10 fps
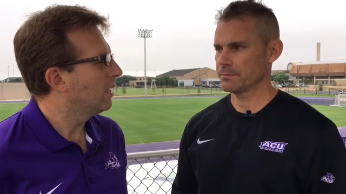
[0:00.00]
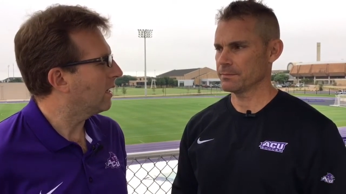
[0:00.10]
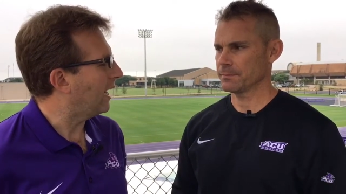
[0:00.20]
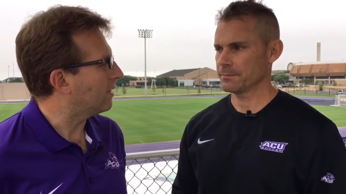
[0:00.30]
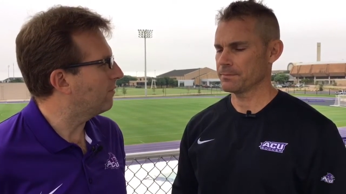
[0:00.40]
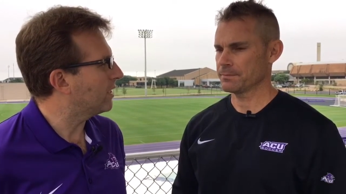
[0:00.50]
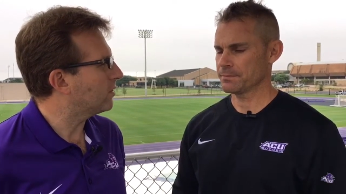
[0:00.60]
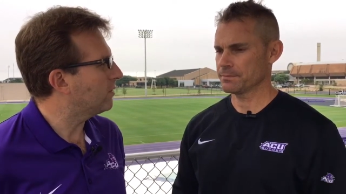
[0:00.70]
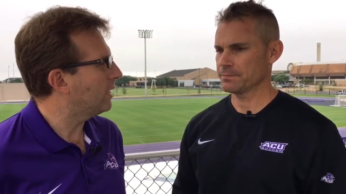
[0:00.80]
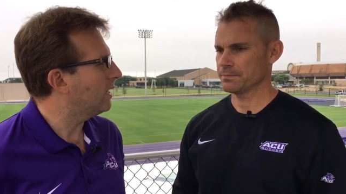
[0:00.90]
Speaker 1: got the
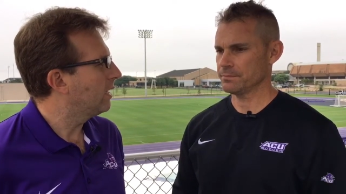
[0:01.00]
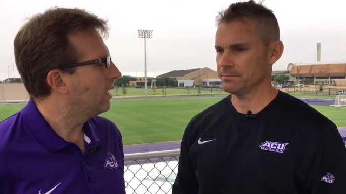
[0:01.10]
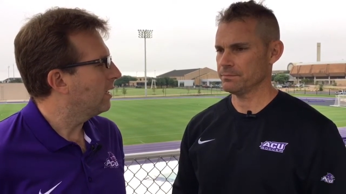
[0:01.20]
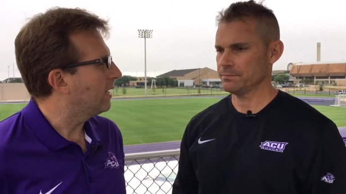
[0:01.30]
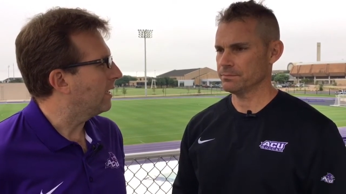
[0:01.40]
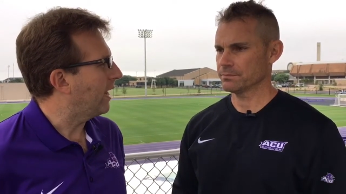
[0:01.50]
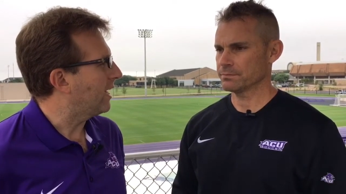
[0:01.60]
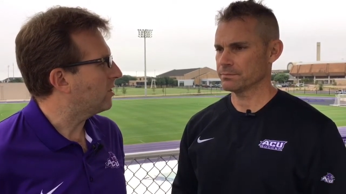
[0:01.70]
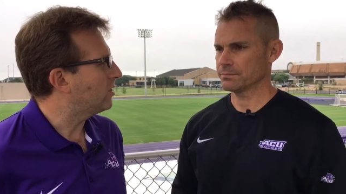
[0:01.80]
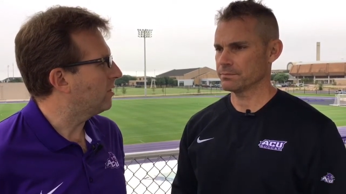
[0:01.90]
victory. Uh,
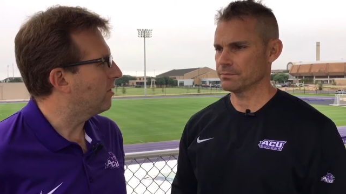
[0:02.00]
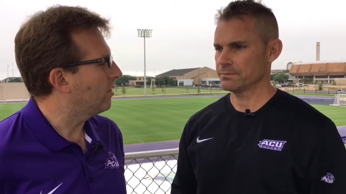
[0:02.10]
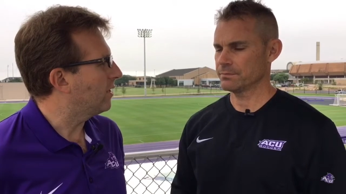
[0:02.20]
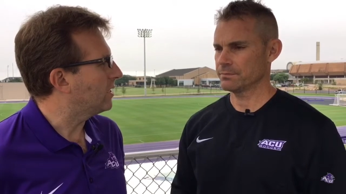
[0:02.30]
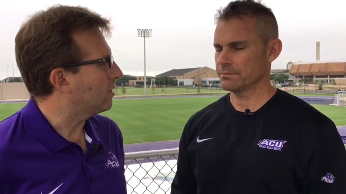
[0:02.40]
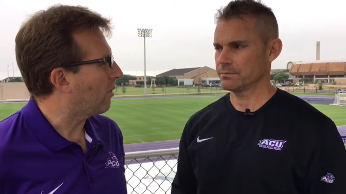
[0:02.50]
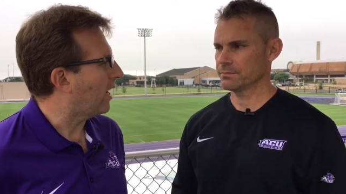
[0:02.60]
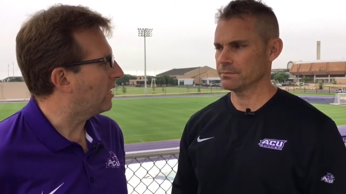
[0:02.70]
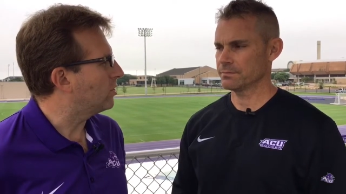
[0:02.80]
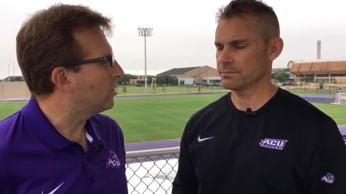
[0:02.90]
last year, though, they
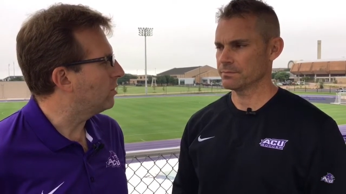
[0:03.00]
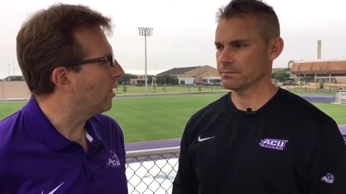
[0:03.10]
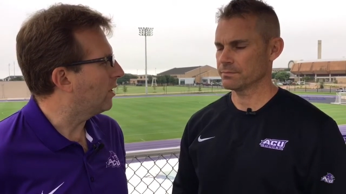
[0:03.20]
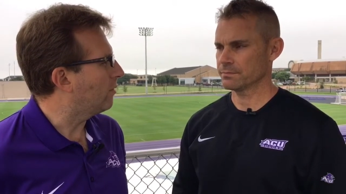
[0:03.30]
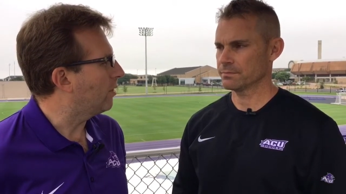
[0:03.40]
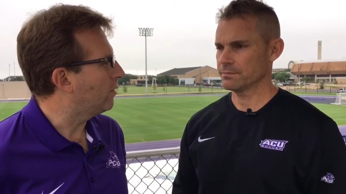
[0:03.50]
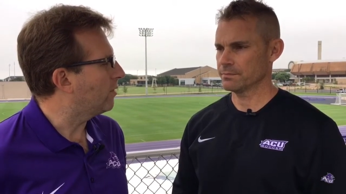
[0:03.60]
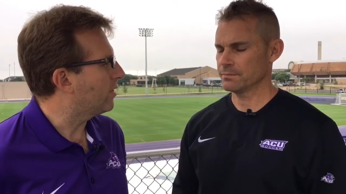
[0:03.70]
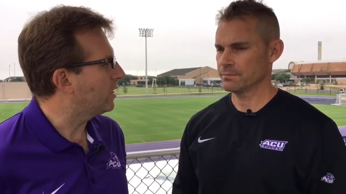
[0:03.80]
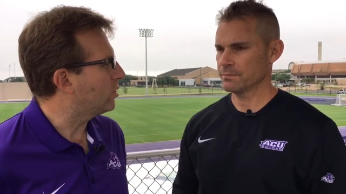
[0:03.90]
surprised you on the road
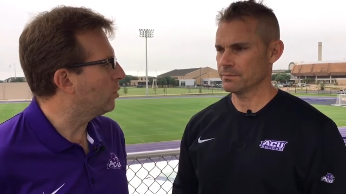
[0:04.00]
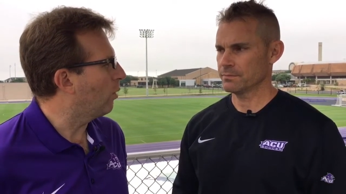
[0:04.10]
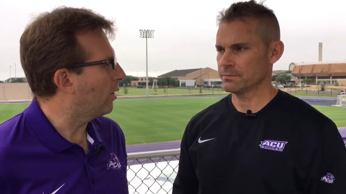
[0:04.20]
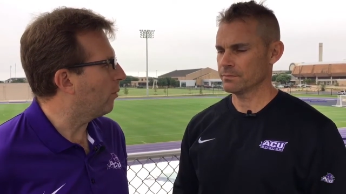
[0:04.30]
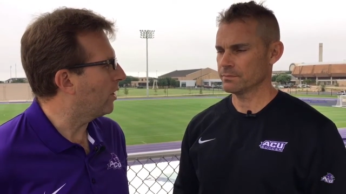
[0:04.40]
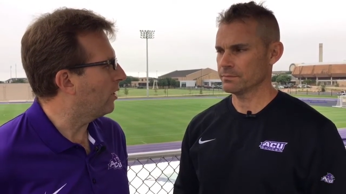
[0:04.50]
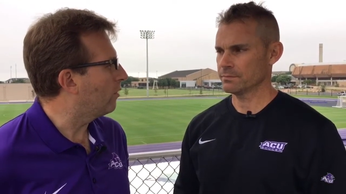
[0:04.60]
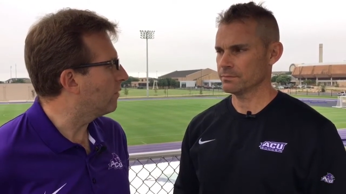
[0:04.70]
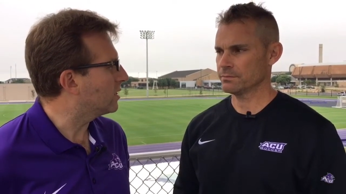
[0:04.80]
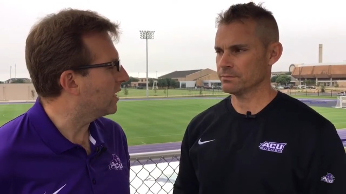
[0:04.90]
with a 2-1 win in
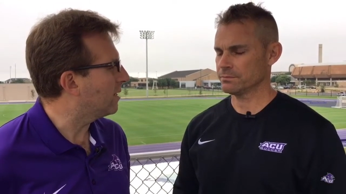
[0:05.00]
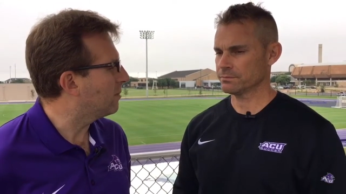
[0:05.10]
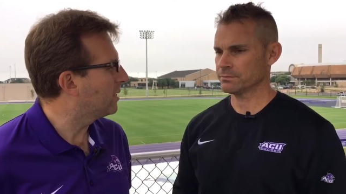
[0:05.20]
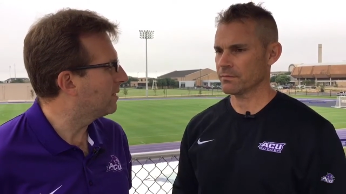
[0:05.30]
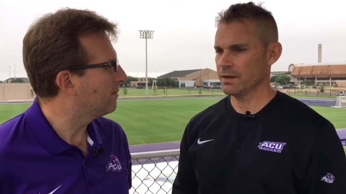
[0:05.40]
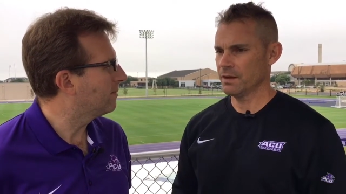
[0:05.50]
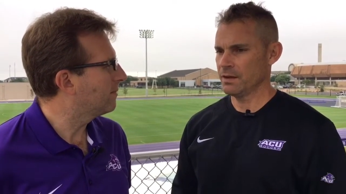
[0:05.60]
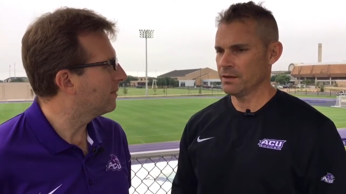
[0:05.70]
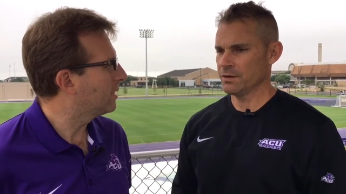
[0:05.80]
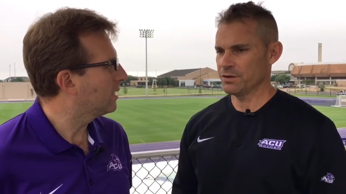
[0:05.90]
overtime.
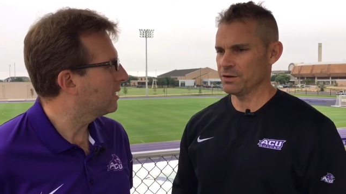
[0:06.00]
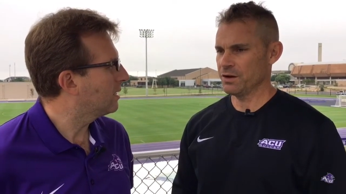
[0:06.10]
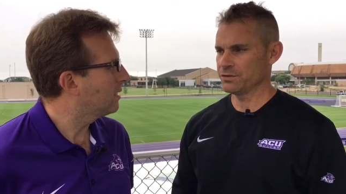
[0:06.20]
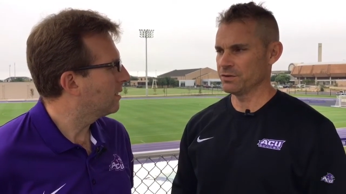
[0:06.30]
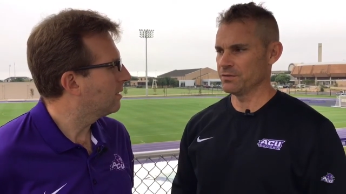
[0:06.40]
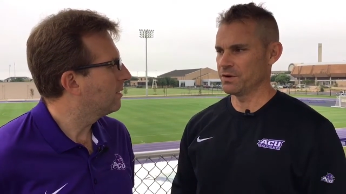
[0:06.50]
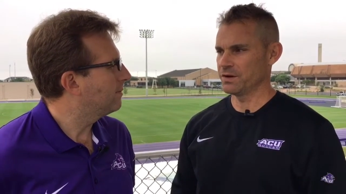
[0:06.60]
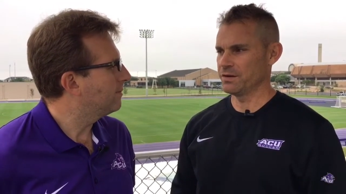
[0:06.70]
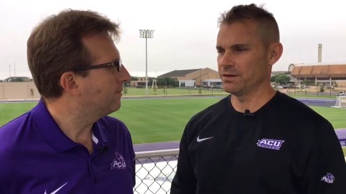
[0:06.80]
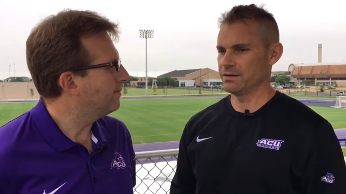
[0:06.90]
Speaker 2: No, they're also a
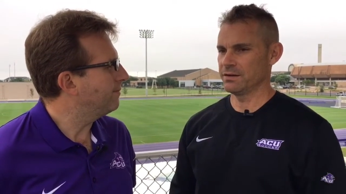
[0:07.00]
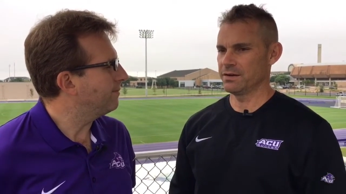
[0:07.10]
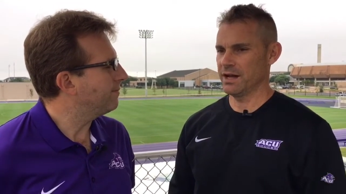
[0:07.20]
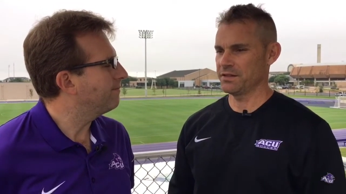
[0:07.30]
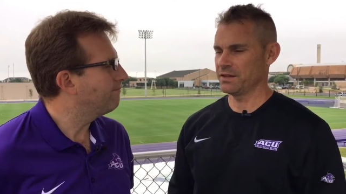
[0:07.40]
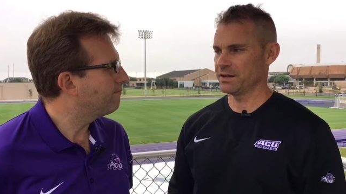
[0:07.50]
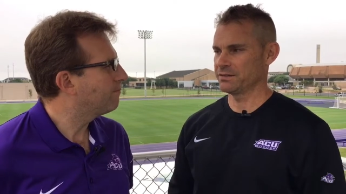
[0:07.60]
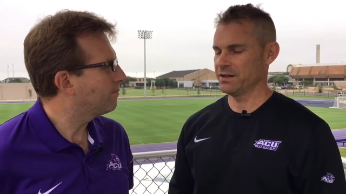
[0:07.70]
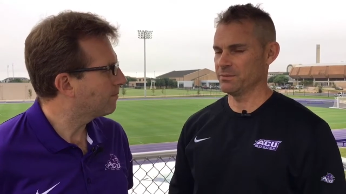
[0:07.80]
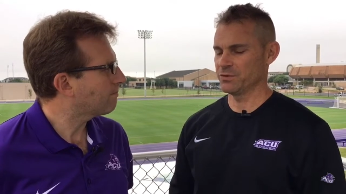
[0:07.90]
very good good
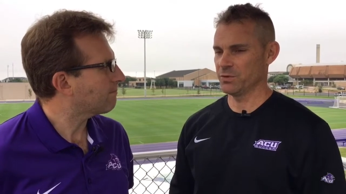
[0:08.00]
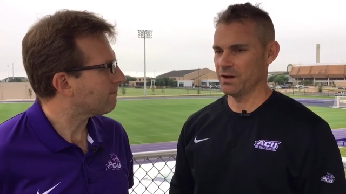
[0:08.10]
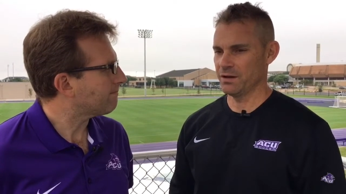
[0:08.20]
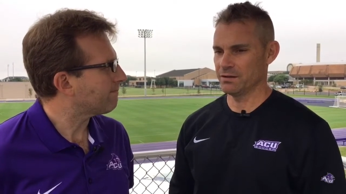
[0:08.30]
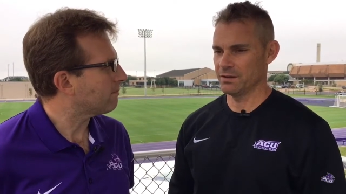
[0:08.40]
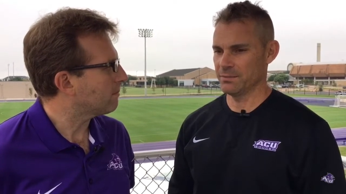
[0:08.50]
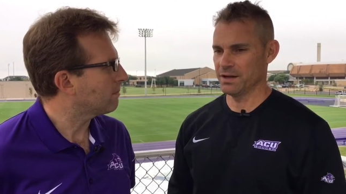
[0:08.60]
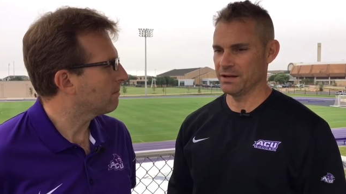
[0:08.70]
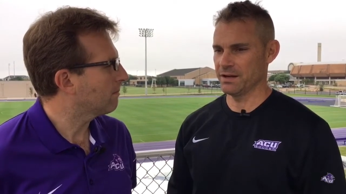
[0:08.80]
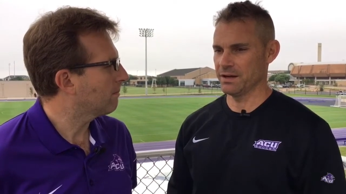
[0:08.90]
athletic team as well. I
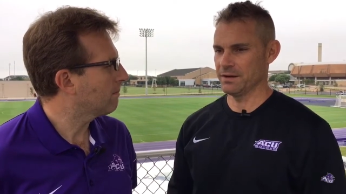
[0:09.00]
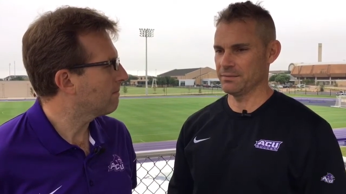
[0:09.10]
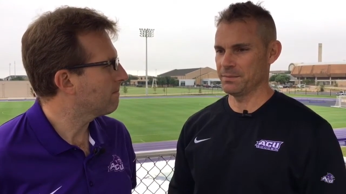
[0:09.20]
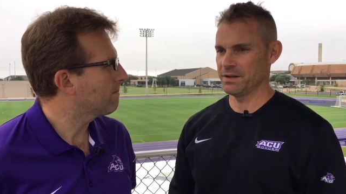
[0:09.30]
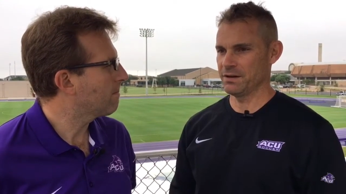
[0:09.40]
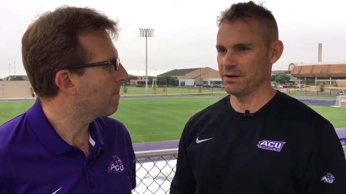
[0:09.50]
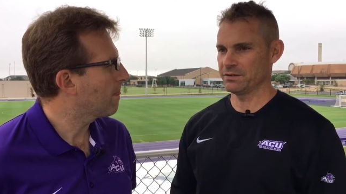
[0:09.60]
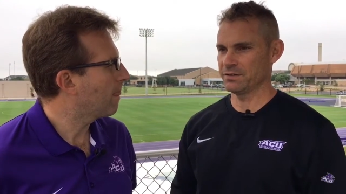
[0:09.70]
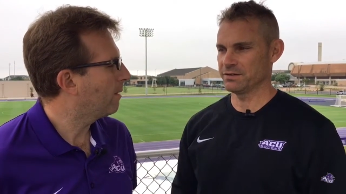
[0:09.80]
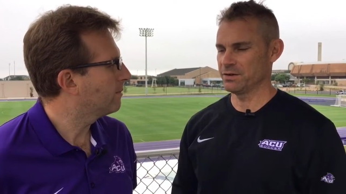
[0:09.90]
mean, uh, I mean there
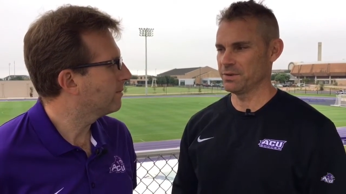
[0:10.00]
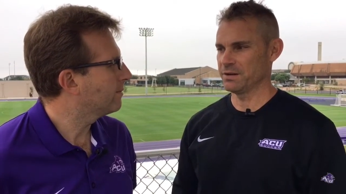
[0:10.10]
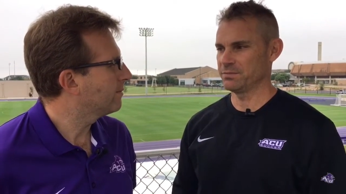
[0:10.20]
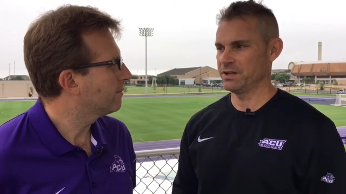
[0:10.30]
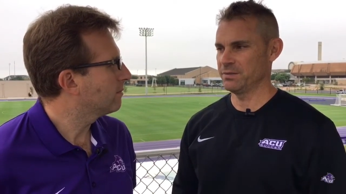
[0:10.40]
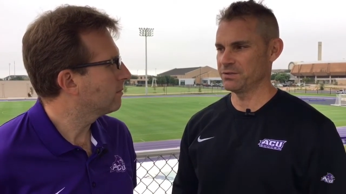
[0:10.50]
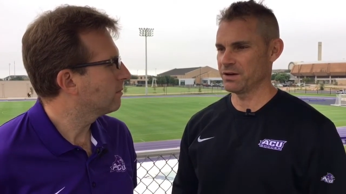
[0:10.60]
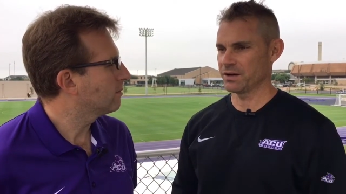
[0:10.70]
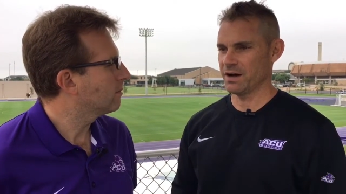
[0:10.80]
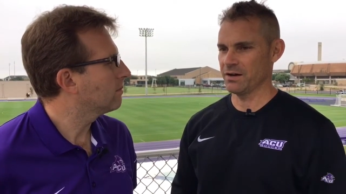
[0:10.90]
aren't too many teams in
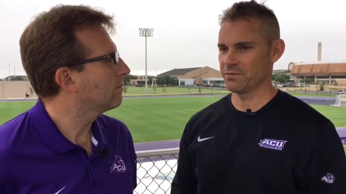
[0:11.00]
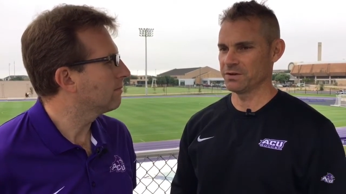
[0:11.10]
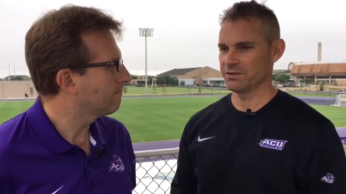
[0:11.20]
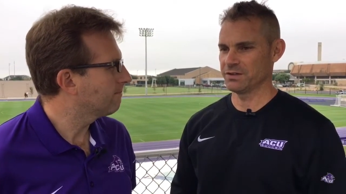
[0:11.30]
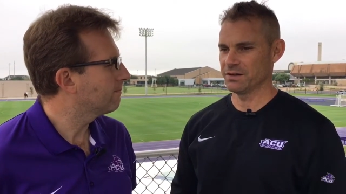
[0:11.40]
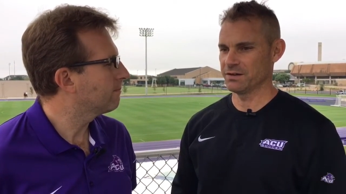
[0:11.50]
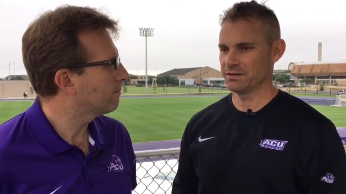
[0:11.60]
our conference that are